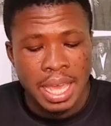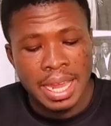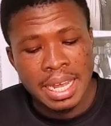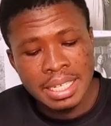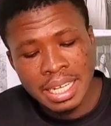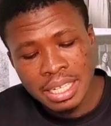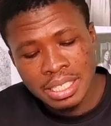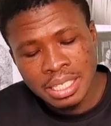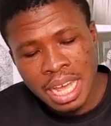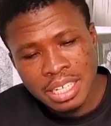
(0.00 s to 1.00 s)
And then the
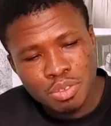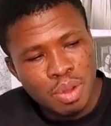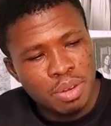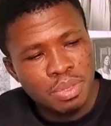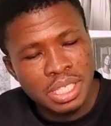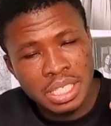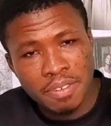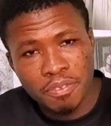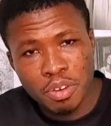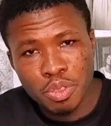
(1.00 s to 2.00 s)
last one, which is
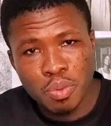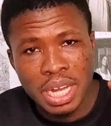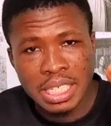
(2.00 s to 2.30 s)
the fourth one,